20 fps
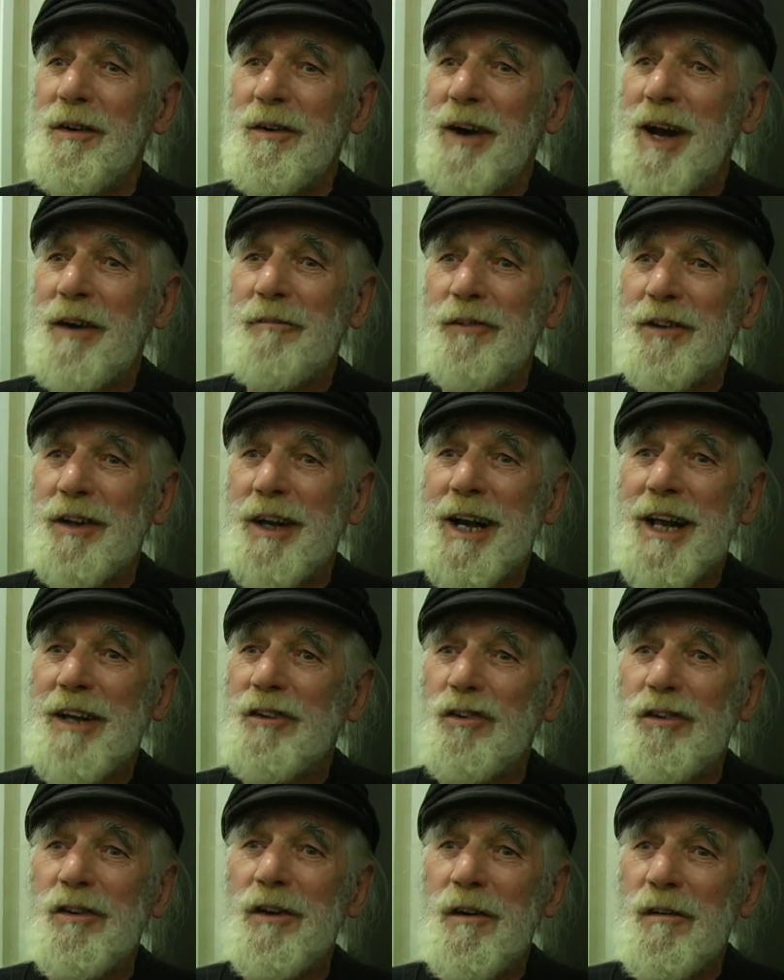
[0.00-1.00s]
had for the
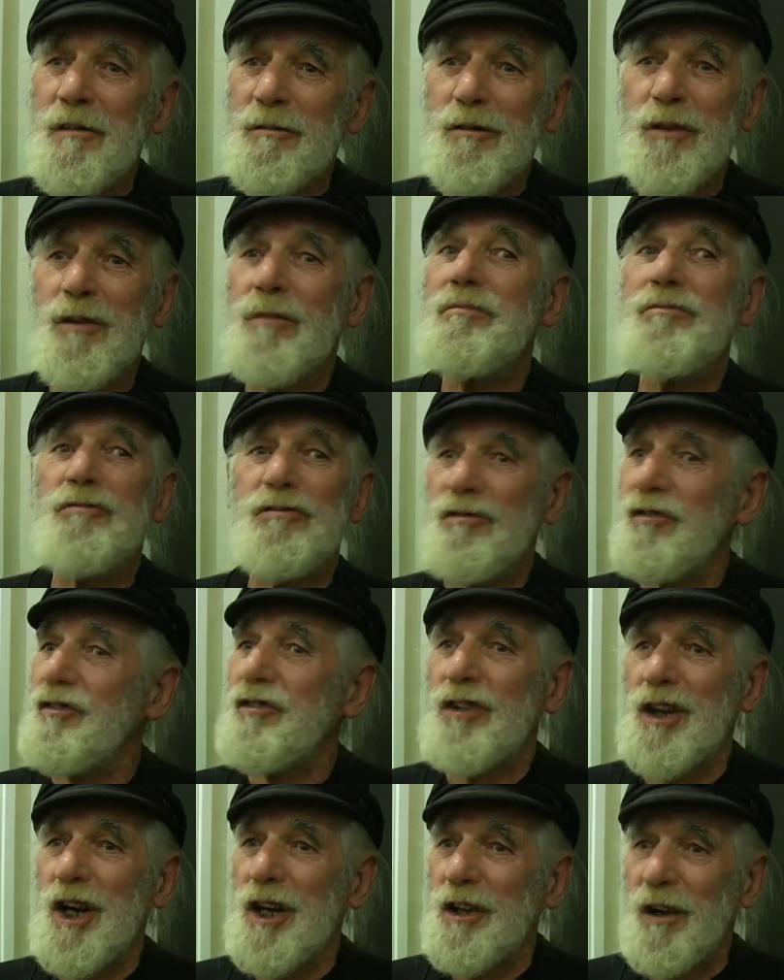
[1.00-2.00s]
last
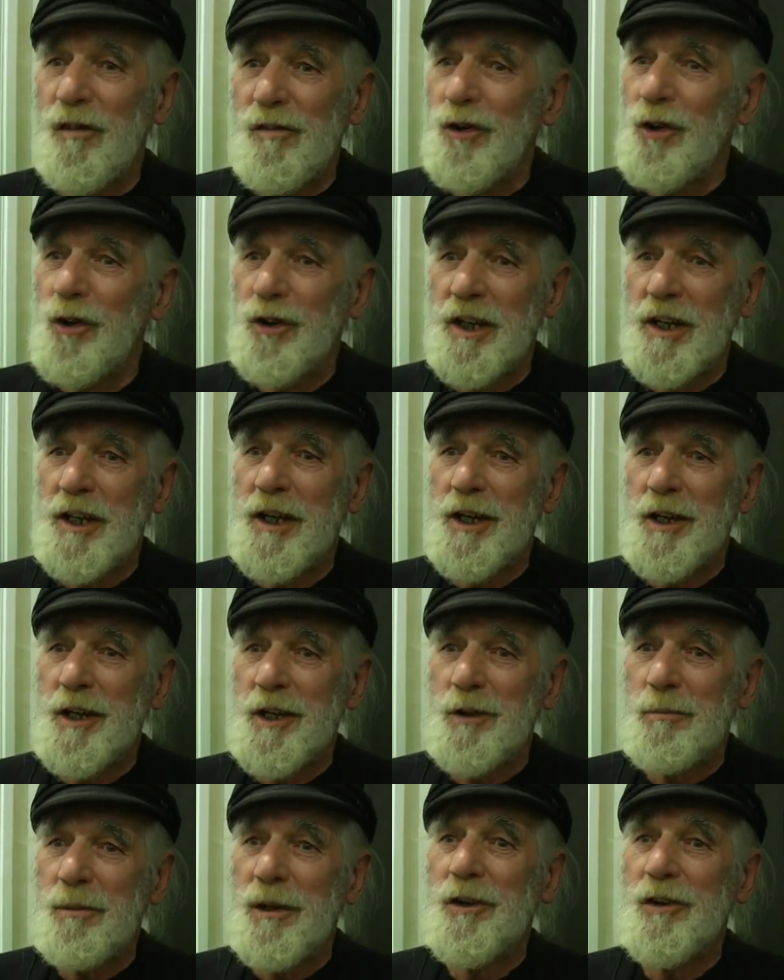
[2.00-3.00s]
30, 40
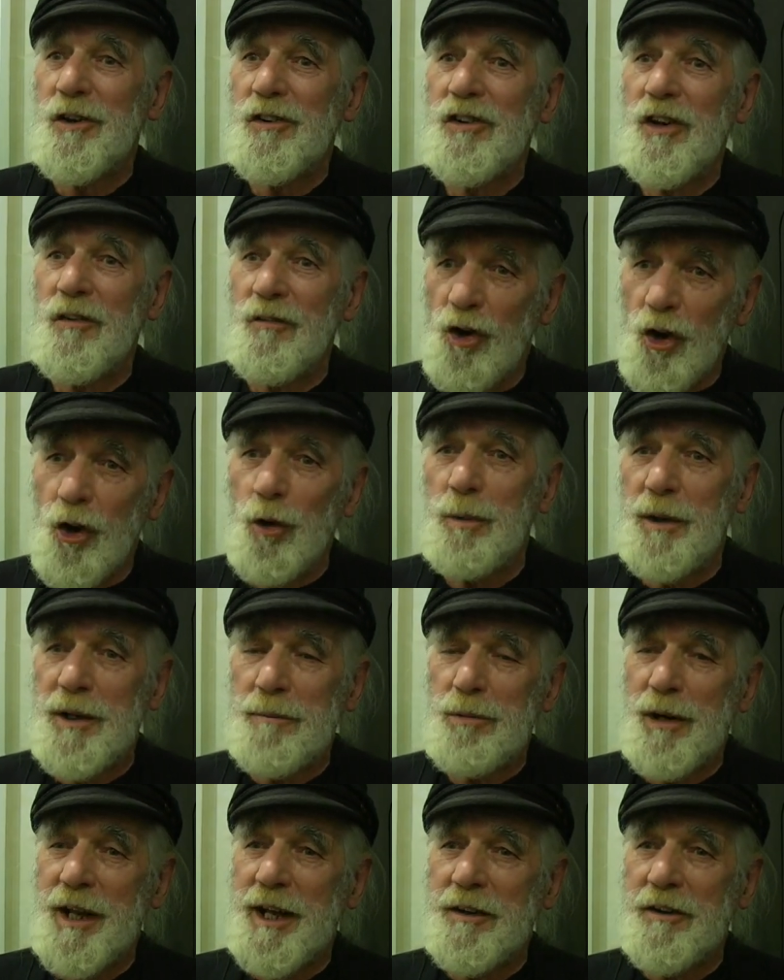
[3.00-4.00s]
years, because they've all
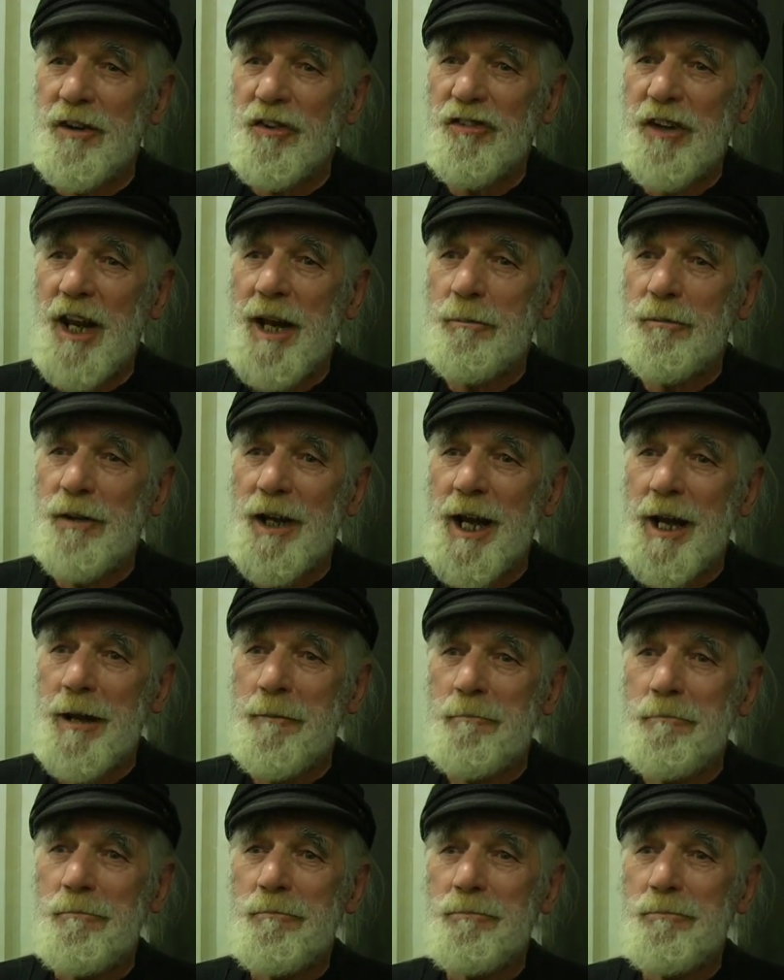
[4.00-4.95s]
been playing the same game.